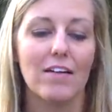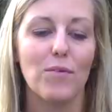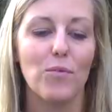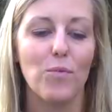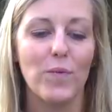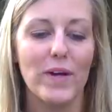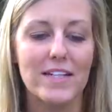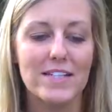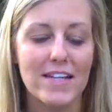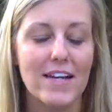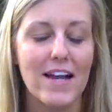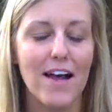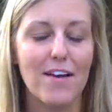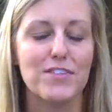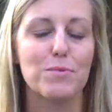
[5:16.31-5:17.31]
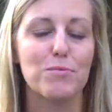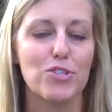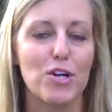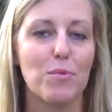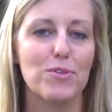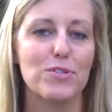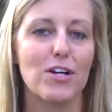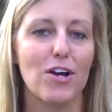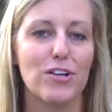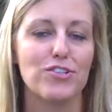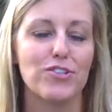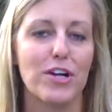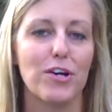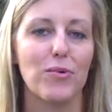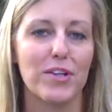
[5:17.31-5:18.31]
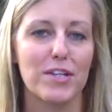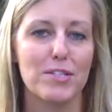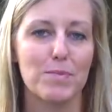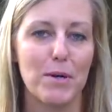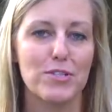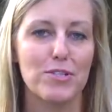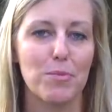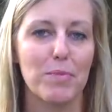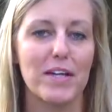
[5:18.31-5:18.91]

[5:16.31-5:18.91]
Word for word: we did have some troubles on trail with espresso